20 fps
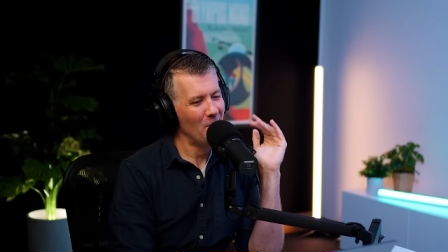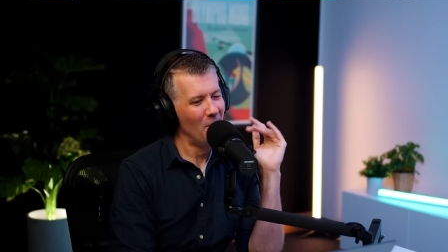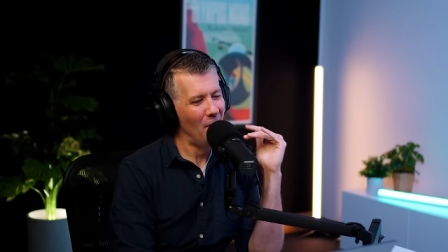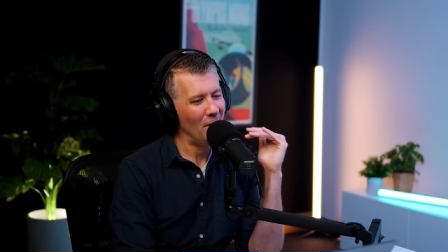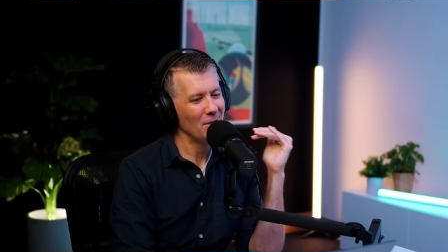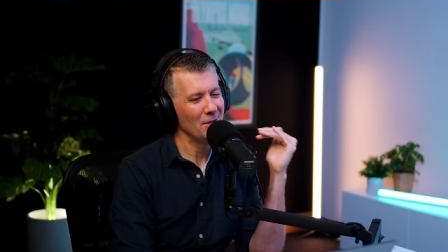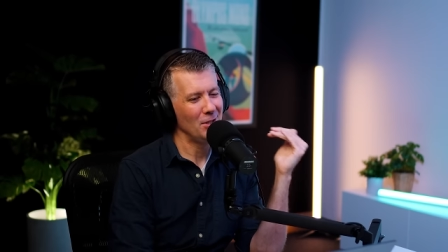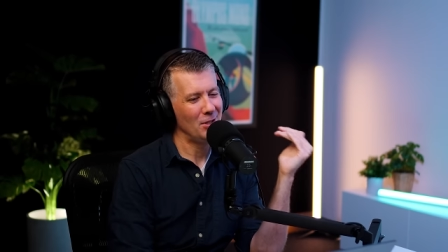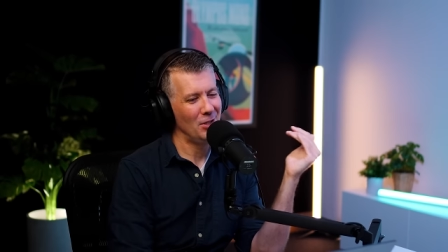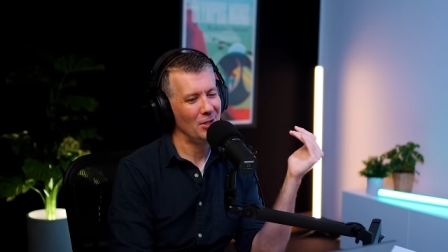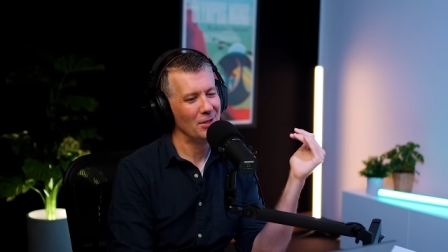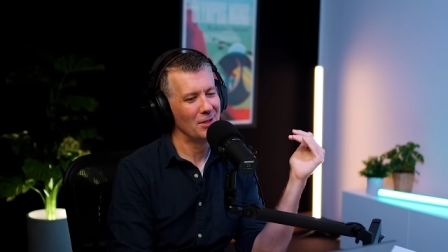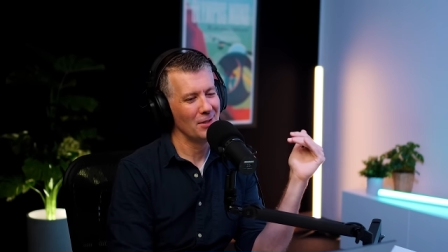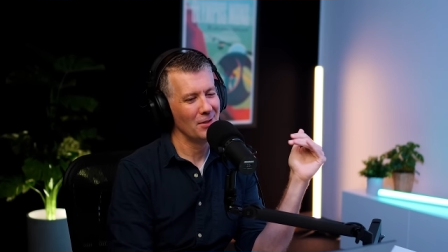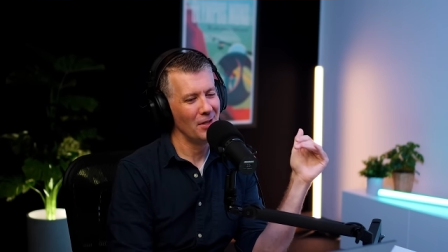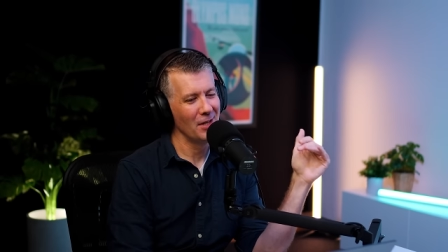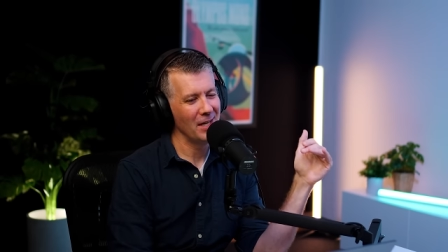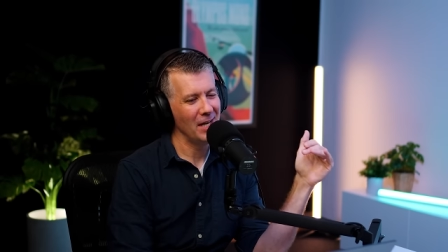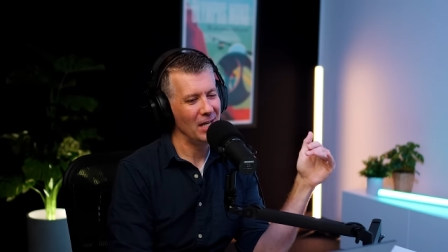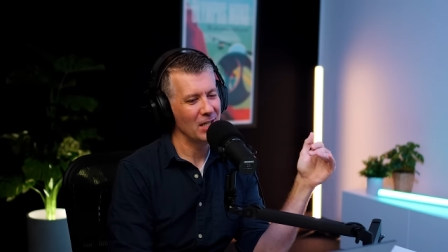a multitudes
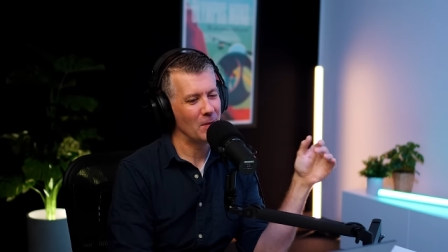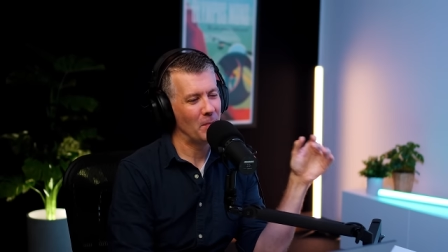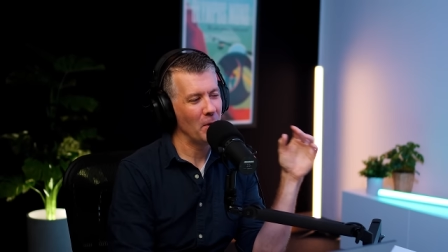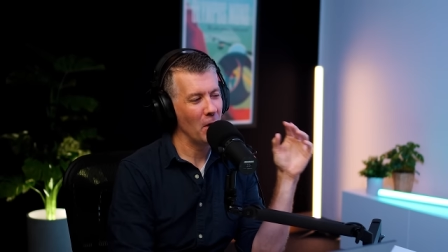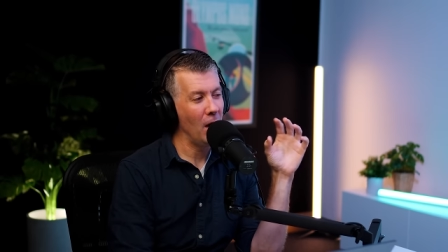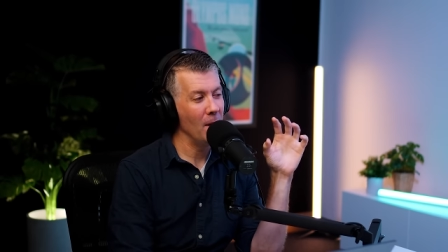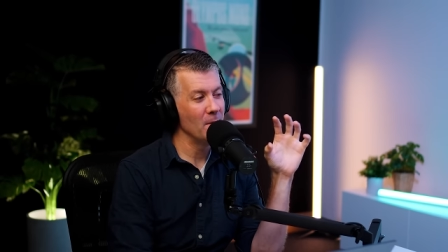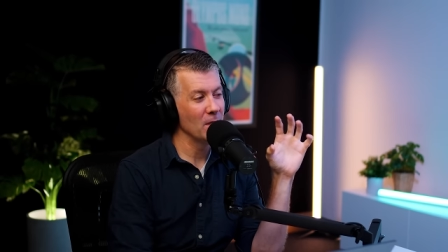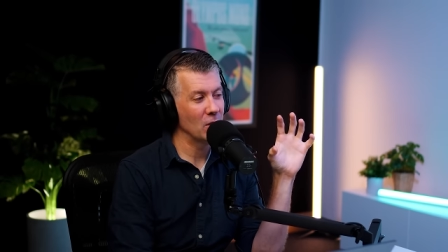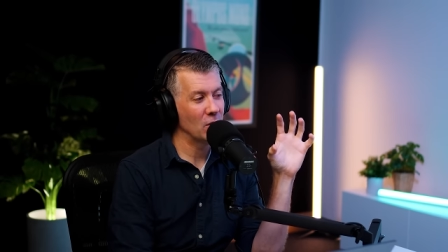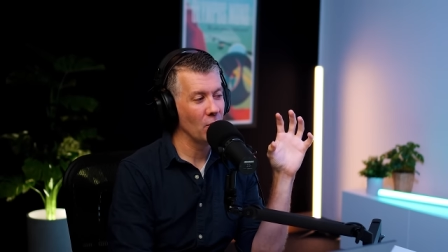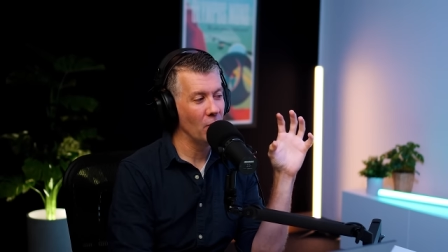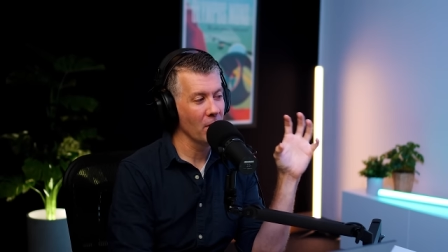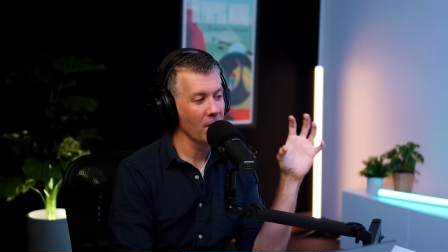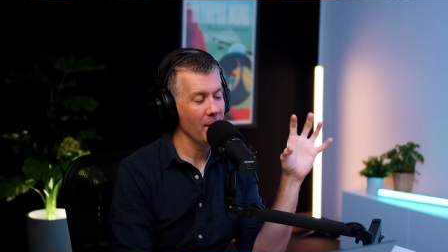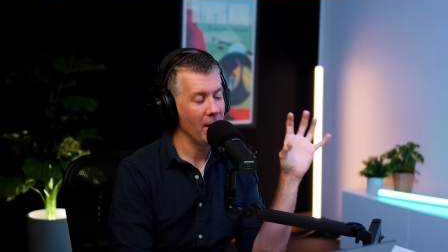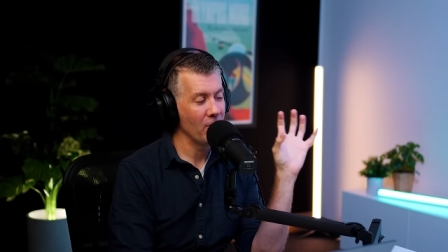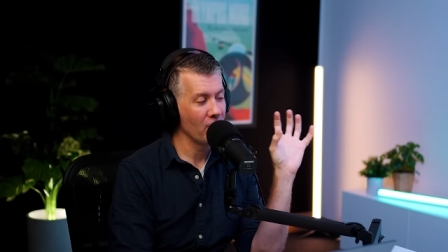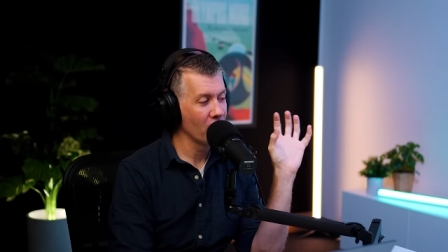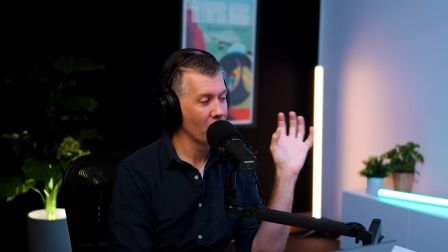of locations, but I'm just
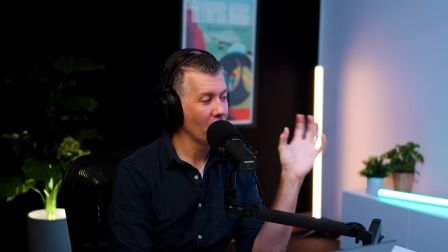talking about